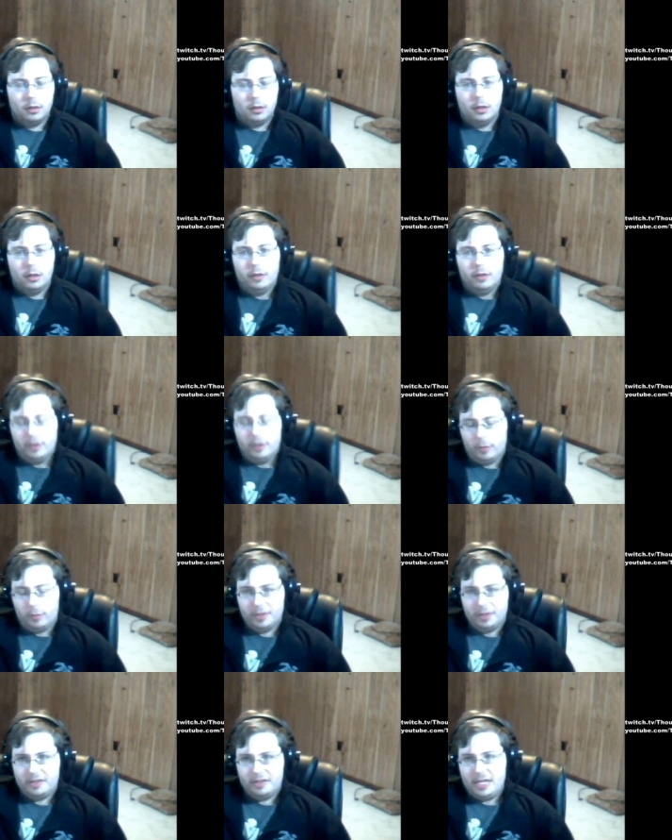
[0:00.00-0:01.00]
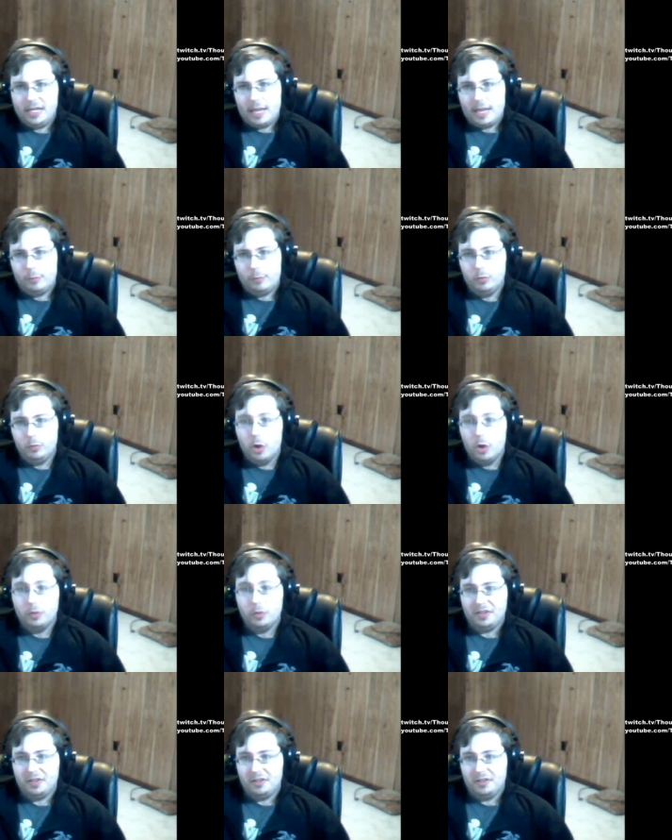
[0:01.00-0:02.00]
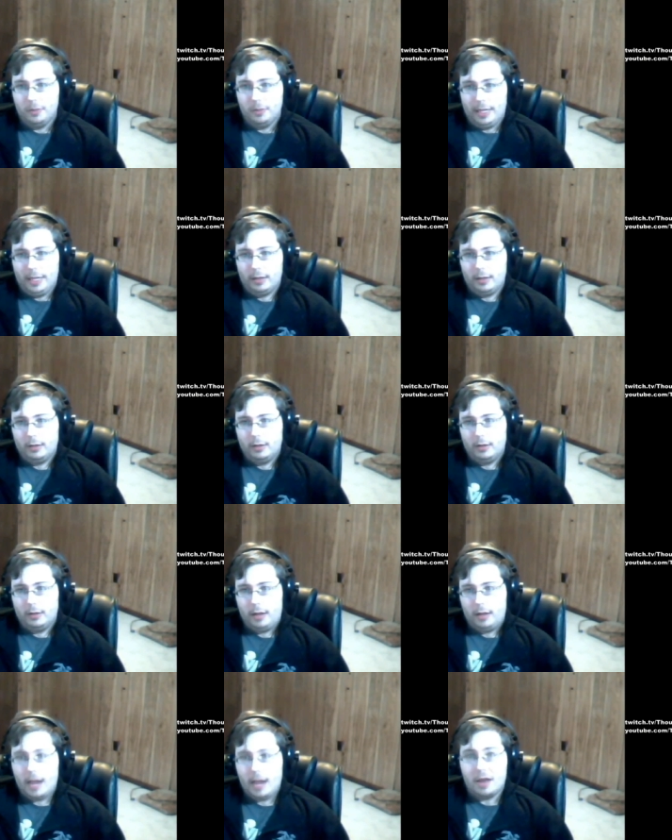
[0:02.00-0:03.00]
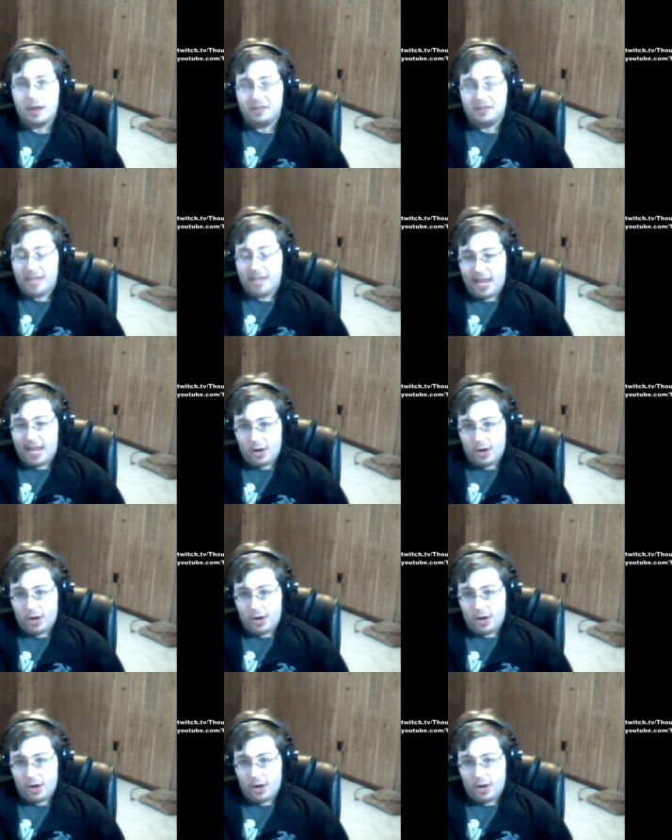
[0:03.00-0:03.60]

The other one is the DM who knows he's doing it and doesn't care.